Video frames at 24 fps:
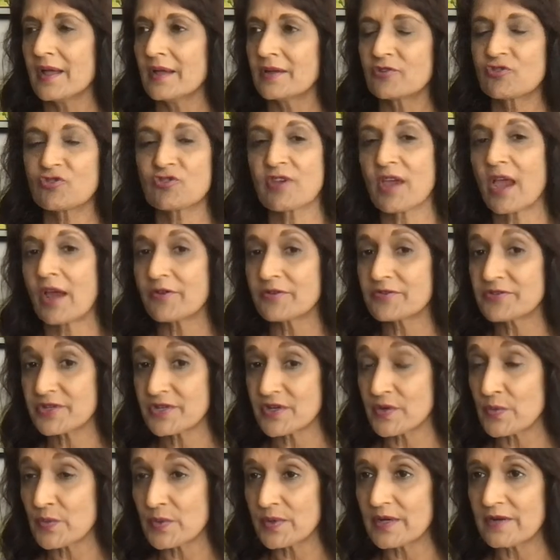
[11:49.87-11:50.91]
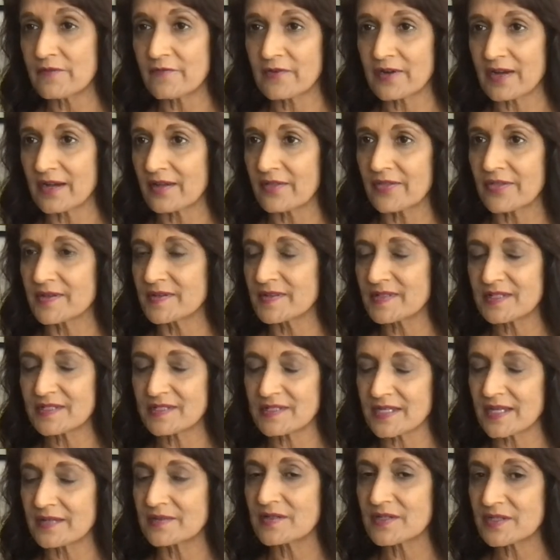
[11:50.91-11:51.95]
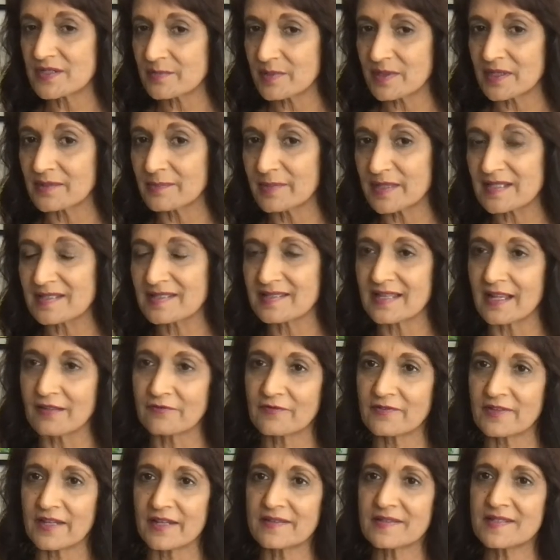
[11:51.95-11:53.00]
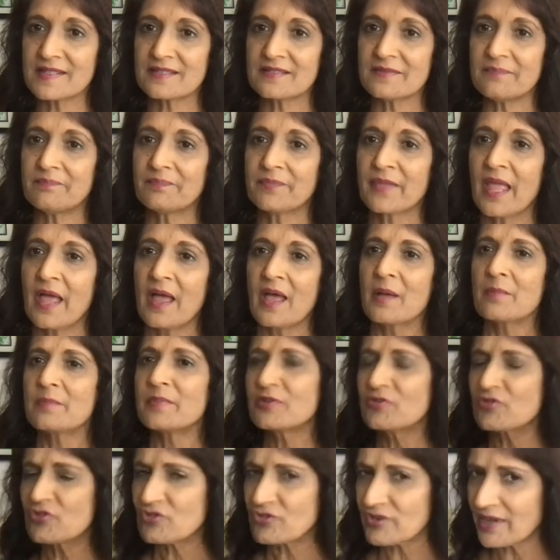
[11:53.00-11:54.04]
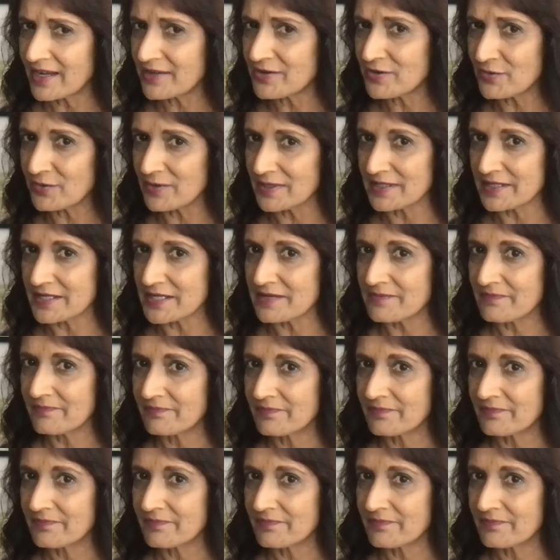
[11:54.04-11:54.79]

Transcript: charity work for others, it tends to be a bit selfless. But generally,